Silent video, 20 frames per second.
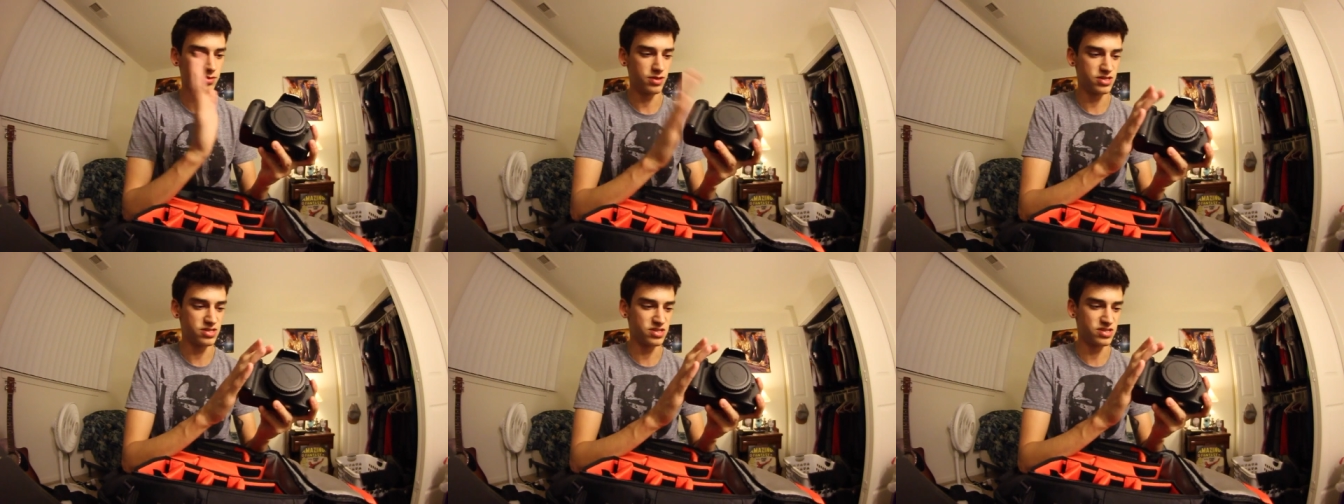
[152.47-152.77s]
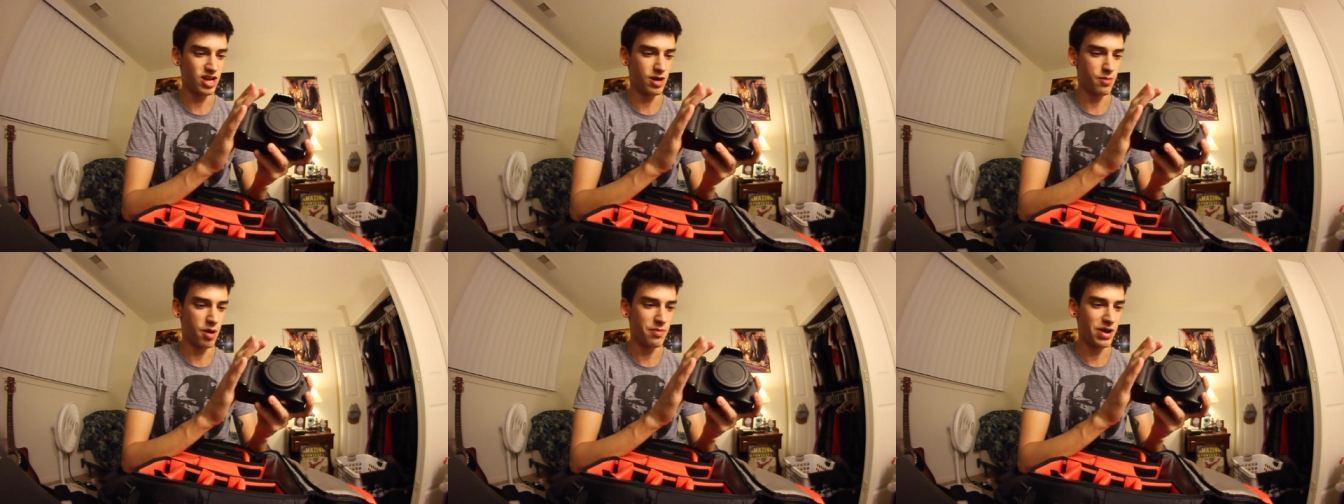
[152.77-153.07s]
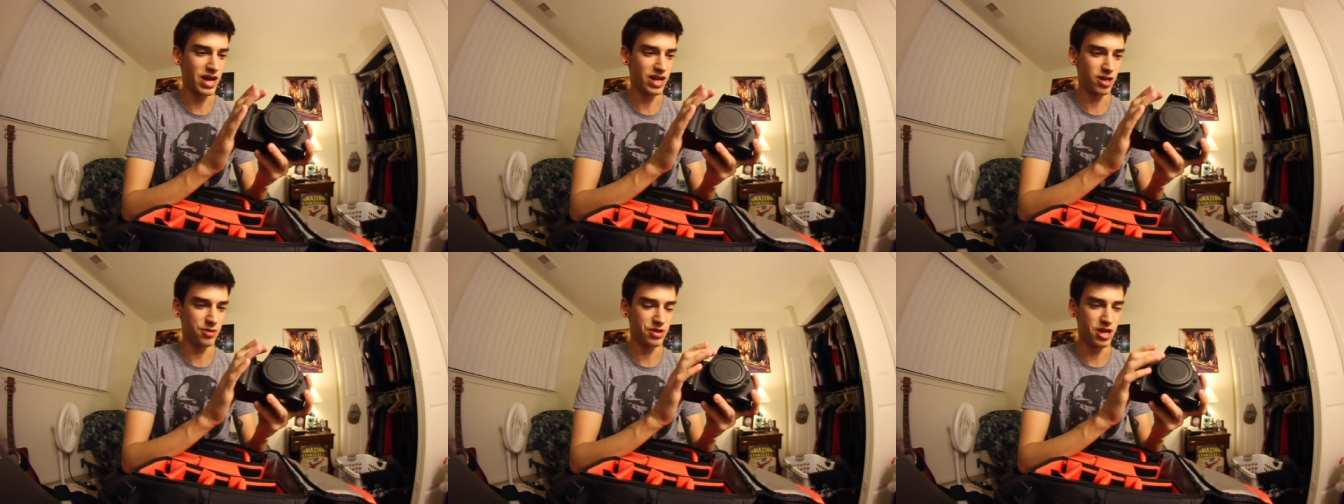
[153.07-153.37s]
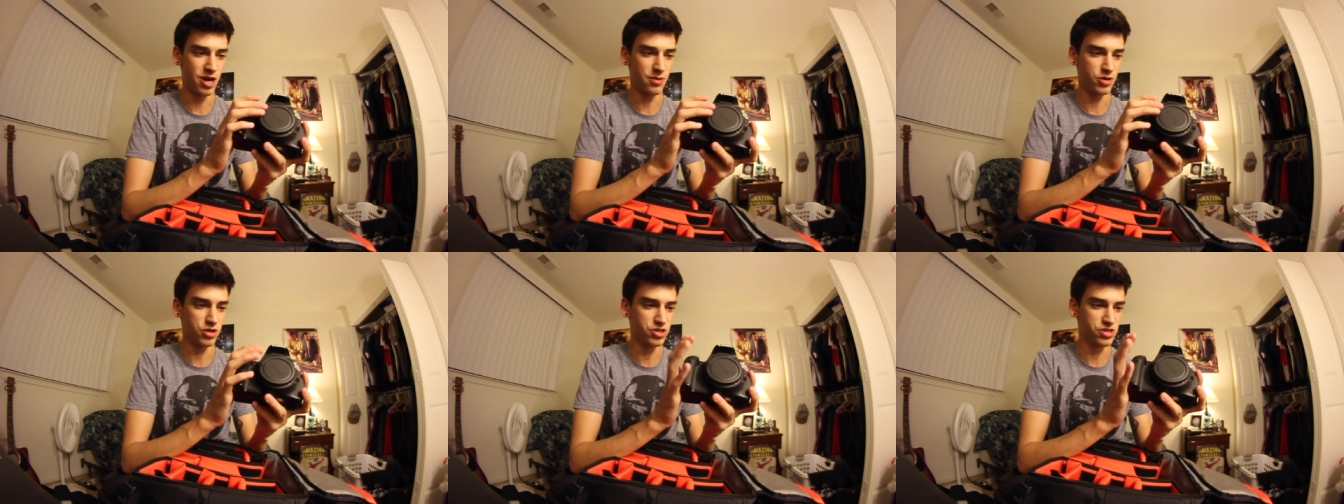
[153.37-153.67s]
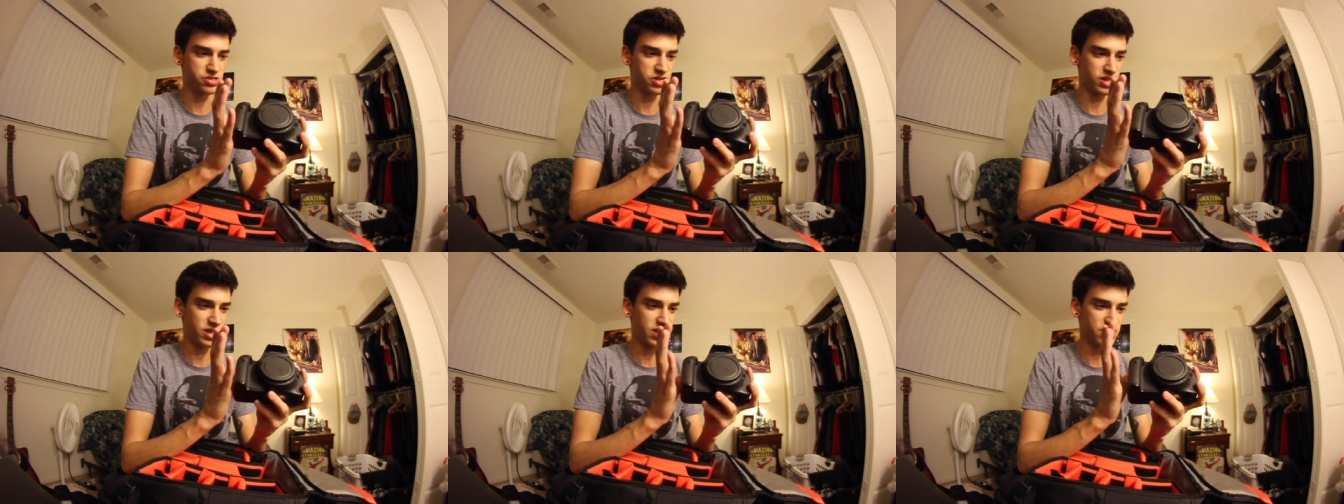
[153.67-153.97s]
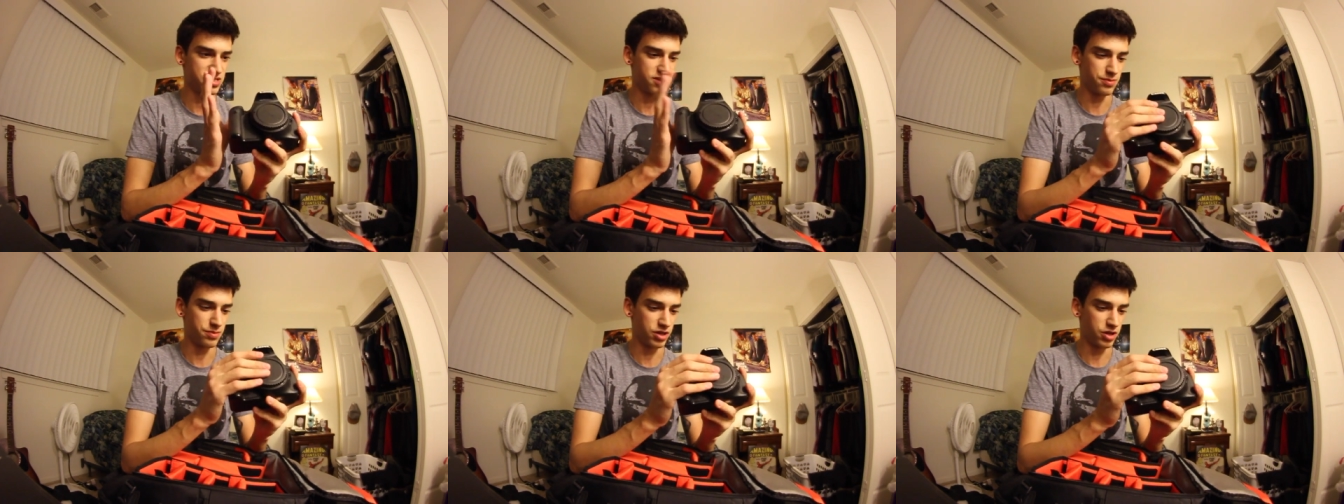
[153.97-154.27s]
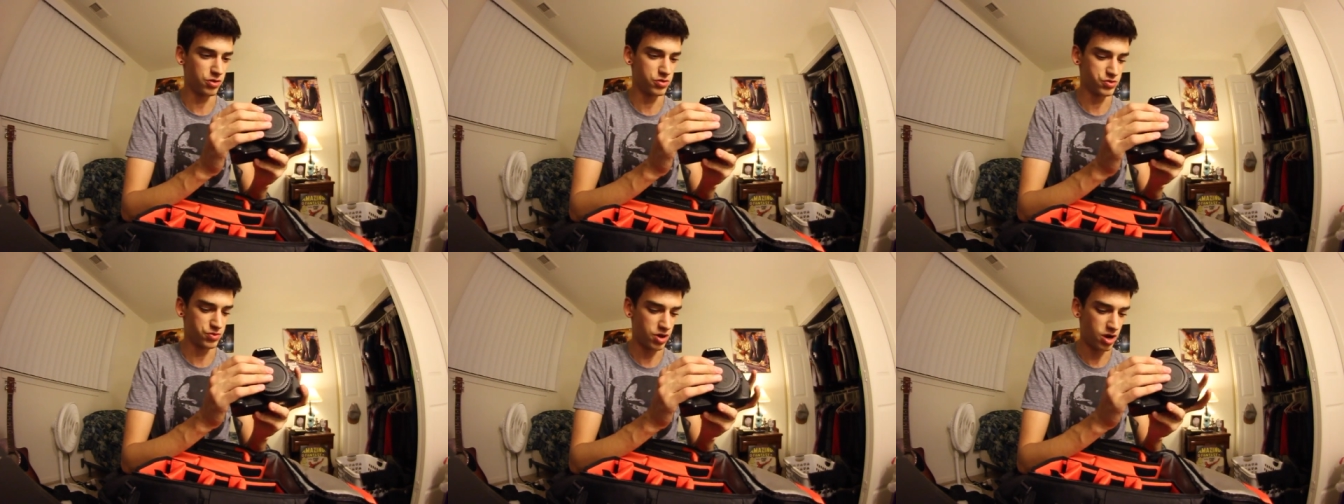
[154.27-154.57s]
This is now my backup camera just in case
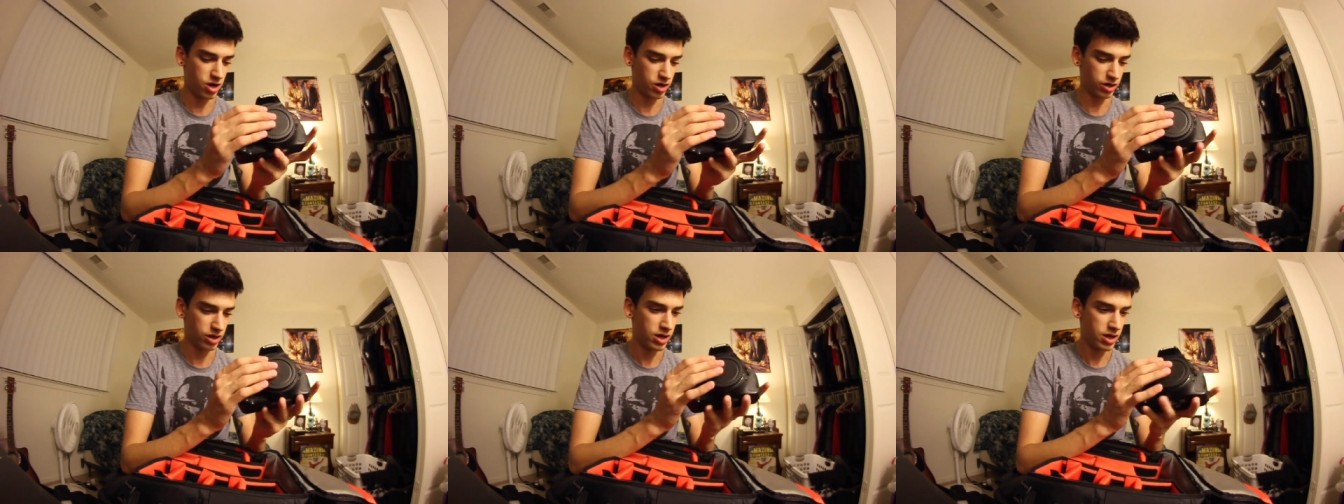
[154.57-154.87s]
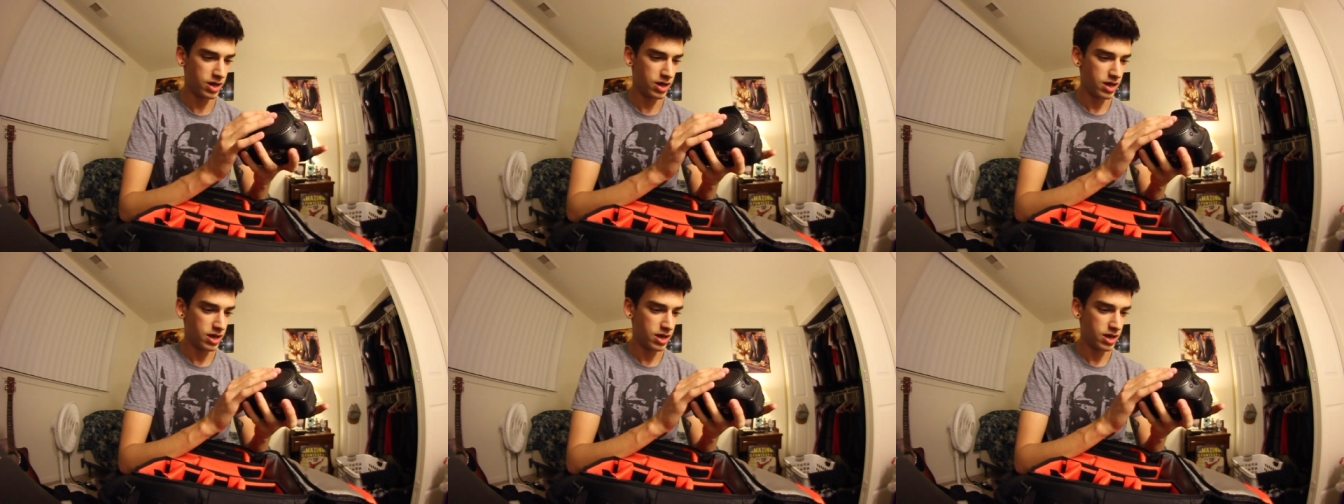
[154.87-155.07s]
something goes wrong.